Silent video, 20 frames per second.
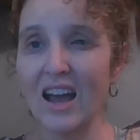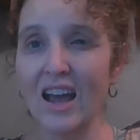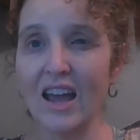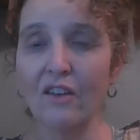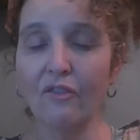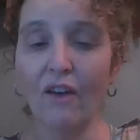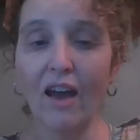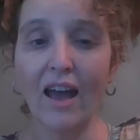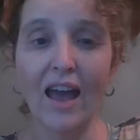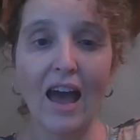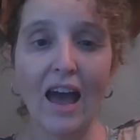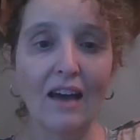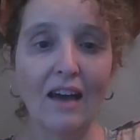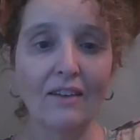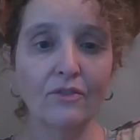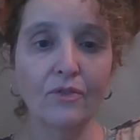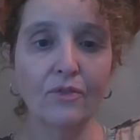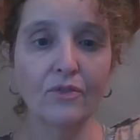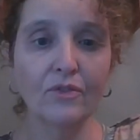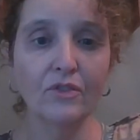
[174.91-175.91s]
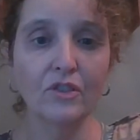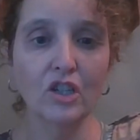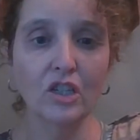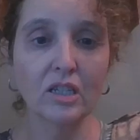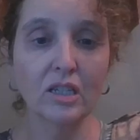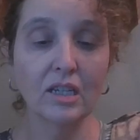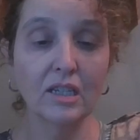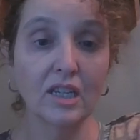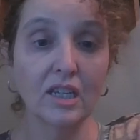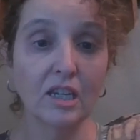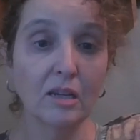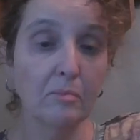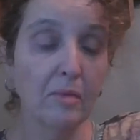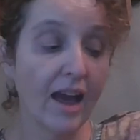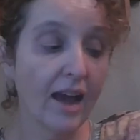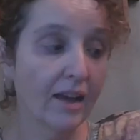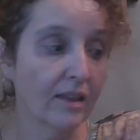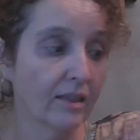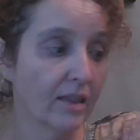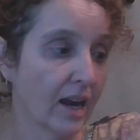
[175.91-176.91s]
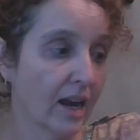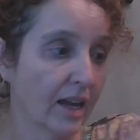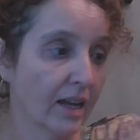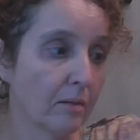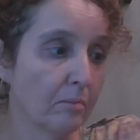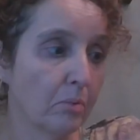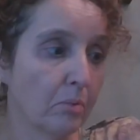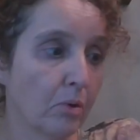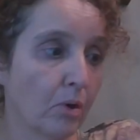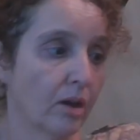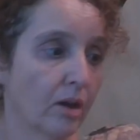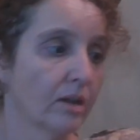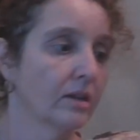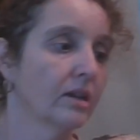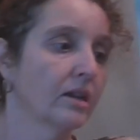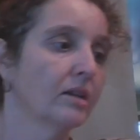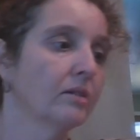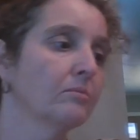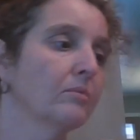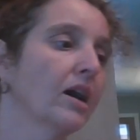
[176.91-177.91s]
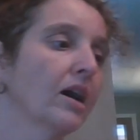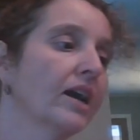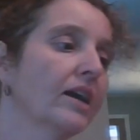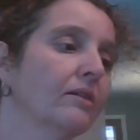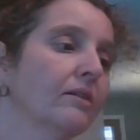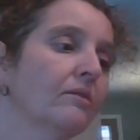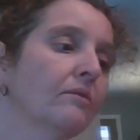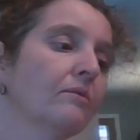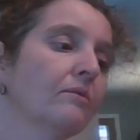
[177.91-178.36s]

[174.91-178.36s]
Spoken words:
If I have just a tea bag that I can put in my